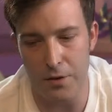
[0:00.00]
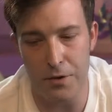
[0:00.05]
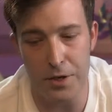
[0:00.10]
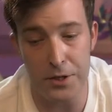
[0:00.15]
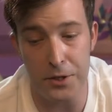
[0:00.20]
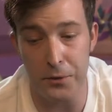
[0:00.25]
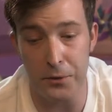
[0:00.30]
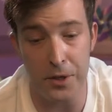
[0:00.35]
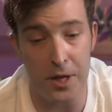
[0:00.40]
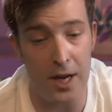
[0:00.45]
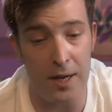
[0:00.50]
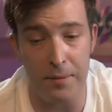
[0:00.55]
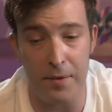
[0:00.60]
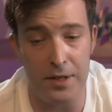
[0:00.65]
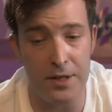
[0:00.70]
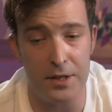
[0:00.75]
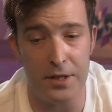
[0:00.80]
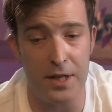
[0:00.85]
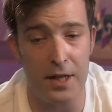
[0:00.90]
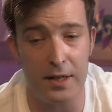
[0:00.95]
The original
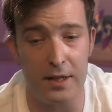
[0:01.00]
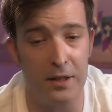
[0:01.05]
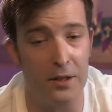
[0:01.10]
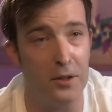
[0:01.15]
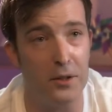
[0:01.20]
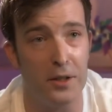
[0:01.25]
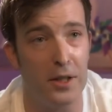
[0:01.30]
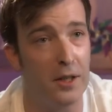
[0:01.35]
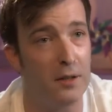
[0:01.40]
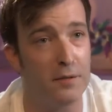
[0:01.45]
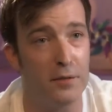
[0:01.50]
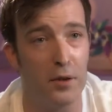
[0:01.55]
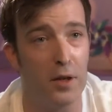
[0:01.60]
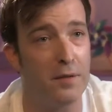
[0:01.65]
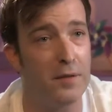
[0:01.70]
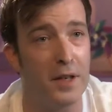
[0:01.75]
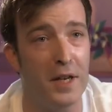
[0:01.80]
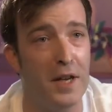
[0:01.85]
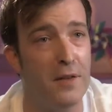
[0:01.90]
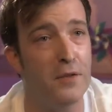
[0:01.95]
game, it just had a lot going
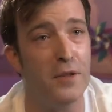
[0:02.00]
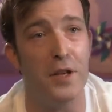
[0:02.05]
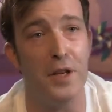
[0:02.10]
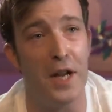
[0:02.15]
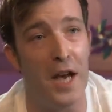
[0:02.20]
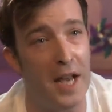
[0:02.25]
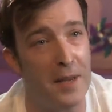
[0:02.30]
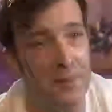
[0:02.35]
for it. I think even